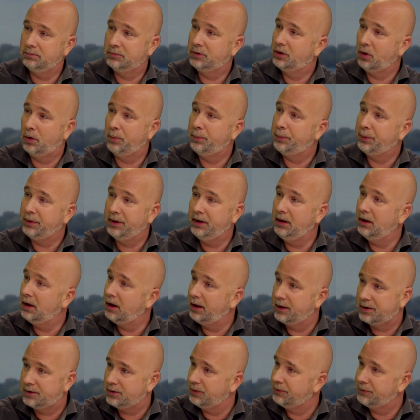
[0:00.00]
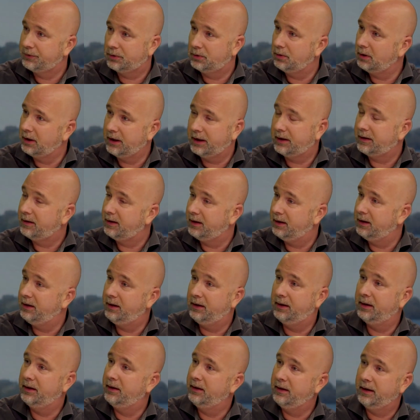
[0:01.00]
company like Soft Collect
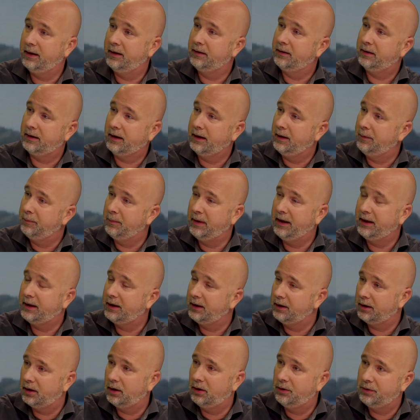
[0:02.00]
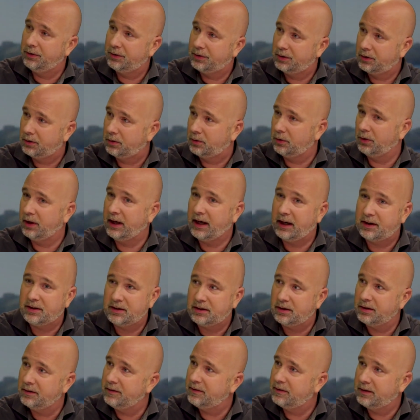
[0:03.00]
in and making those
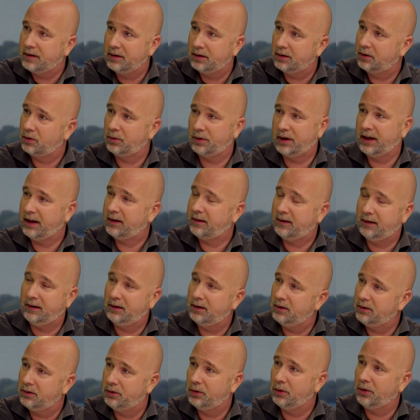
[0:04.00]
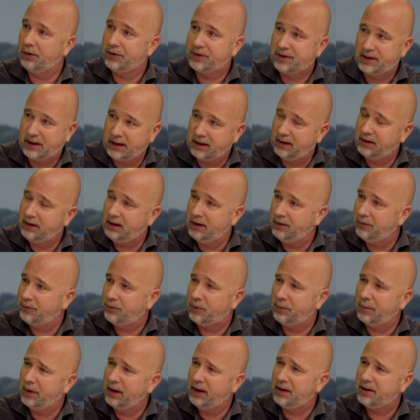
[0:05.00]
connections, connecting the dots, getting the
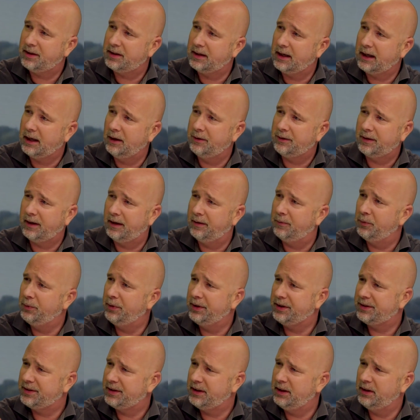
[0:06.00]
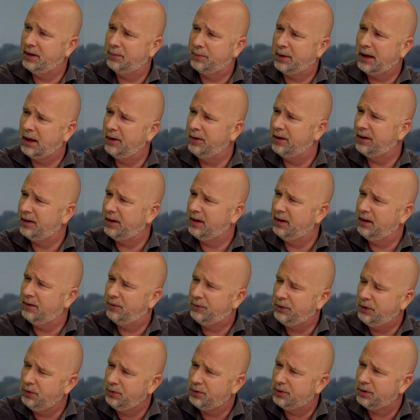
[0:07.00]
information out, and we see about it in the
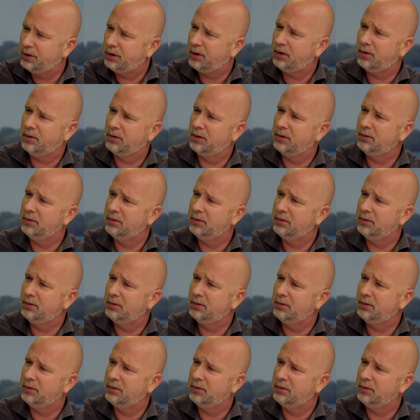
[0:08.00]
future? Or?